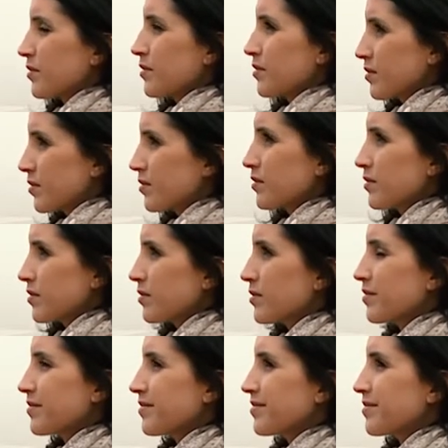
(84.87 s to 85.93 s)

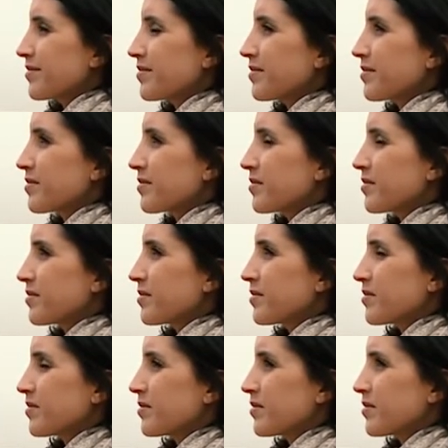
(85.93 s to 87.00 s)

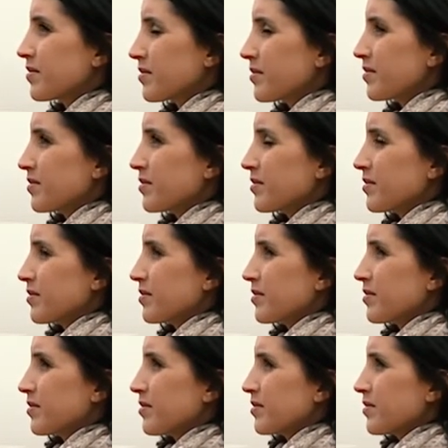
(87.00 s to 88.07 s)

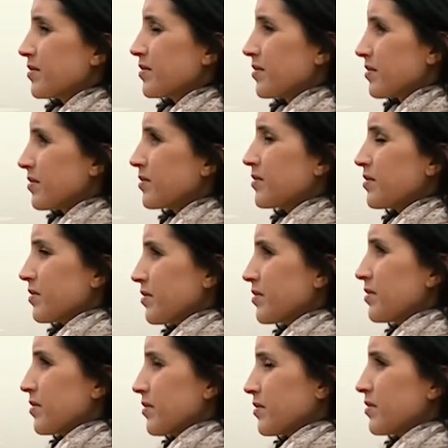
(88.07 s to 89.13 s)

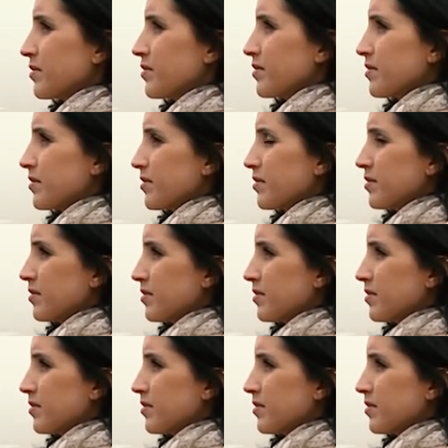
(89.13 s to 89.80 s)
The person shown says nothing.